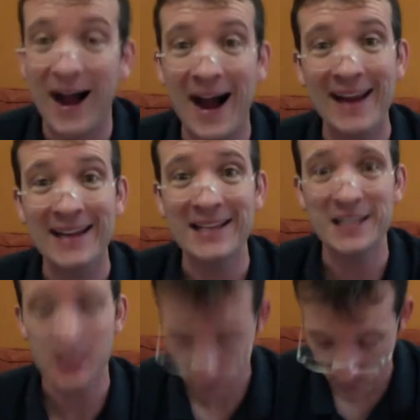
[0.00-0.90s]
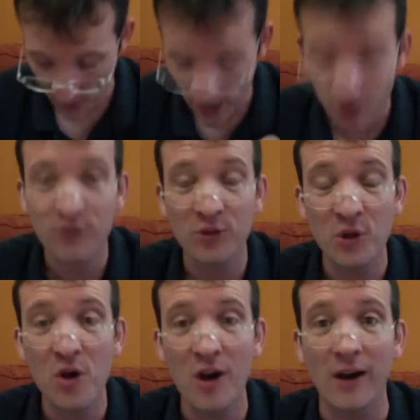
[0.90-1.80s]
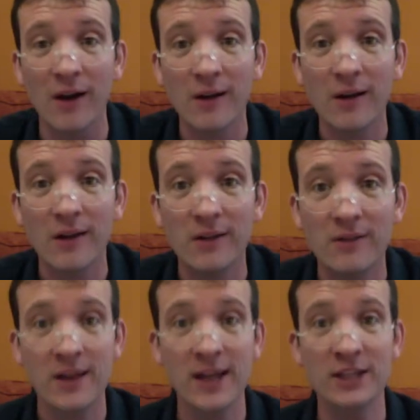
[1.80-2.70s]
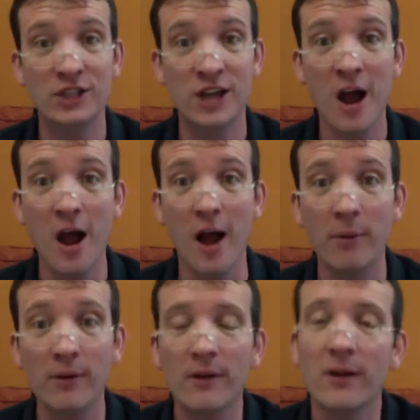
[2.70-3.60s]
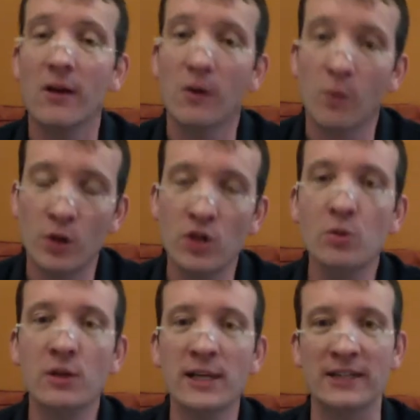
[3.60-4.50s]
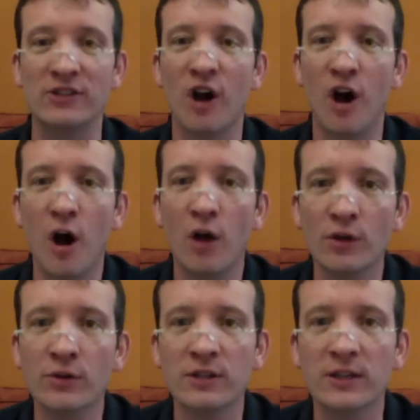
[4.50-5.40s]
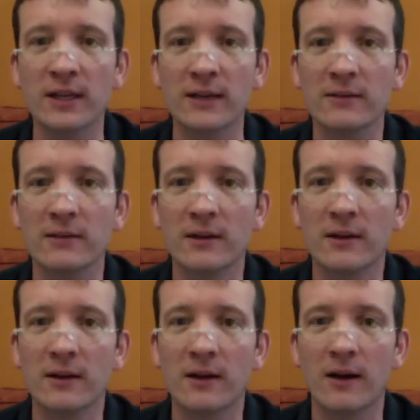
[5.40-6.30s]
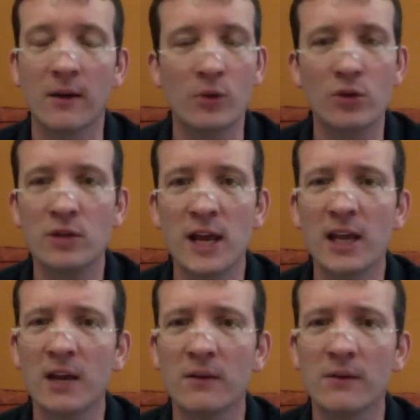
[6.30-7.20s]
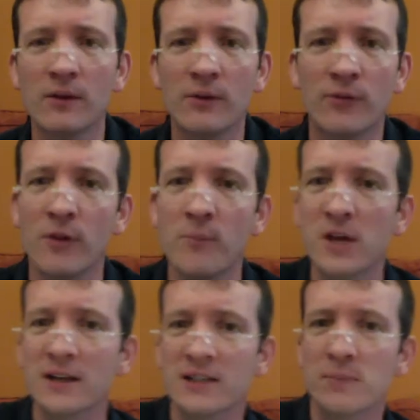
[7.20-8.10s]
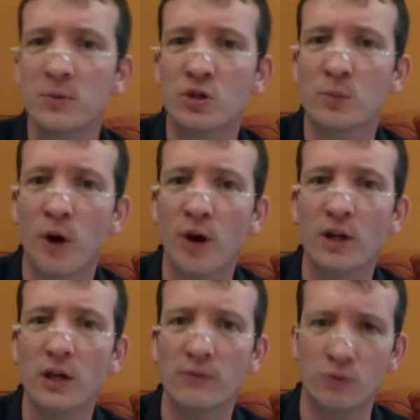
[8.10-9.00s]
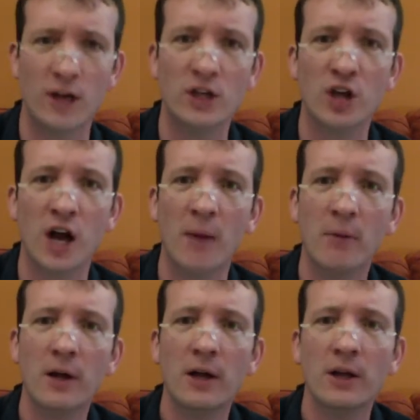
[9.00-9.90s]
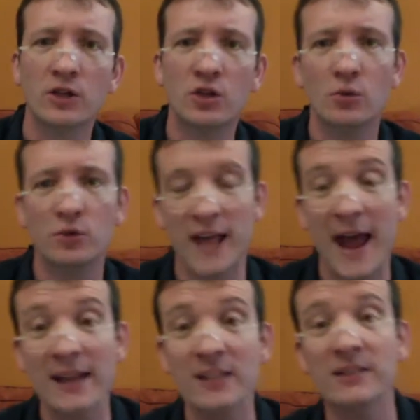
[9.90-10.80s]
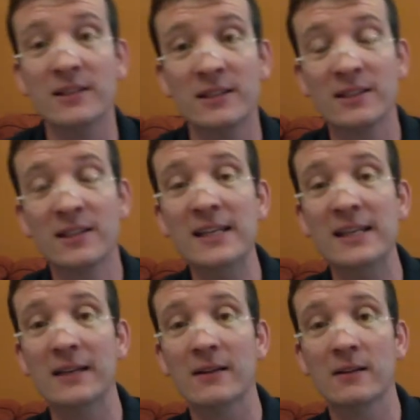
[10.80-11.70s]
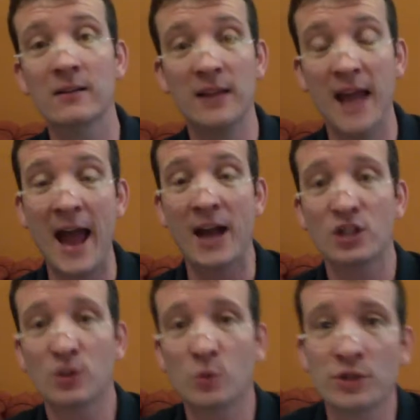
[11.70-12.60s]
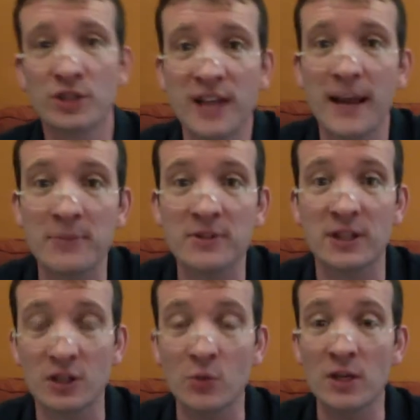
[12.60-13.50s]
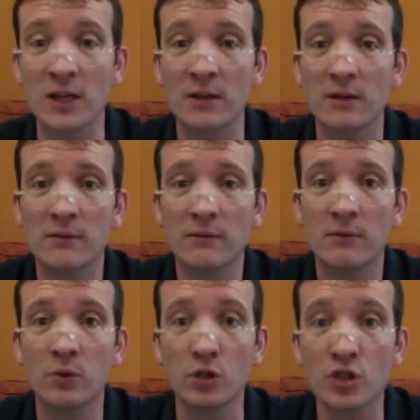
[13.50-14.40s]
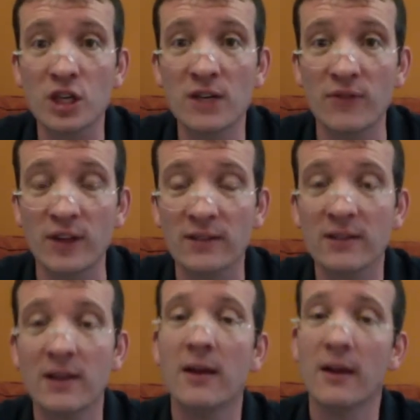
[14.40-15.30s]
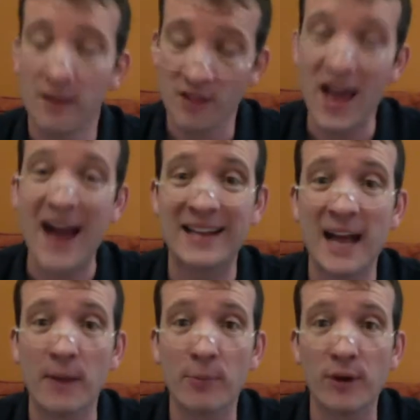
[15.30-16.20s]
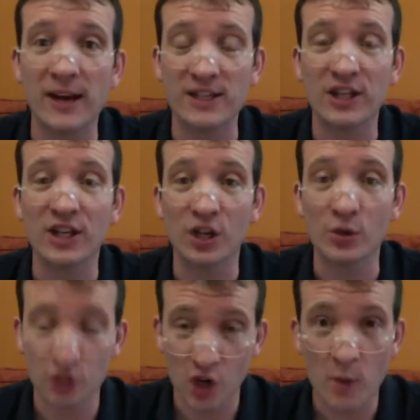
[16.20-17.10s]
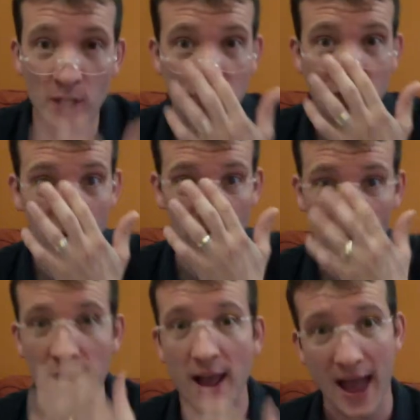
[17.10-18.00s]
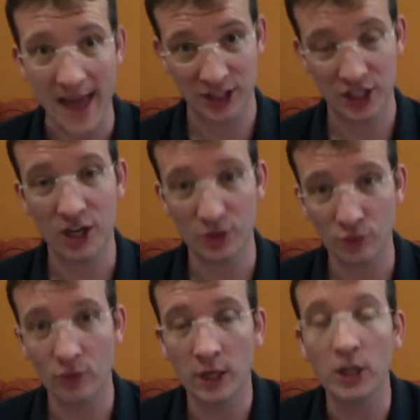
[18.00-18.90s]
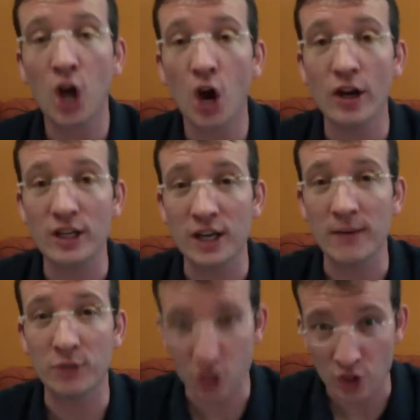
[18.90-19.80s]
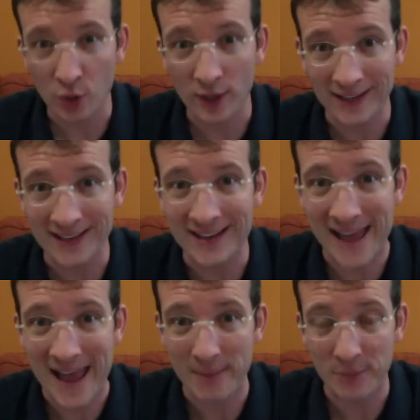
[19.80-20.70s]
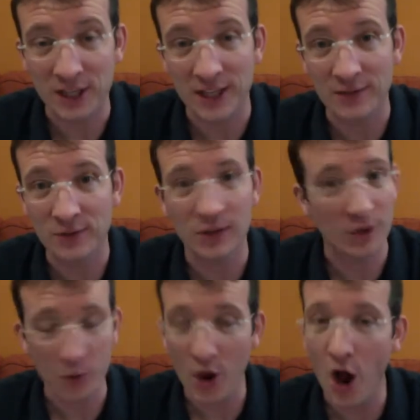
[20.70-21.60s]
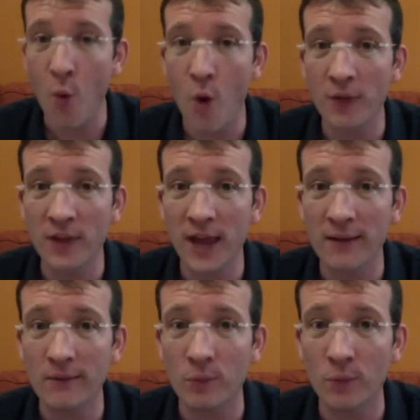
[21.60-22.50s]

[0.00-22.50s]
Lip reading: I can see the bare floor. Nice job." When you list all those things, when you take it from being a simple superlative, "Great job," to Daddy's seeing the actual steps that you did to achieve this, that kind of praise is going to go so much farther. And it's going to encourage him to do it again, because, we all want that.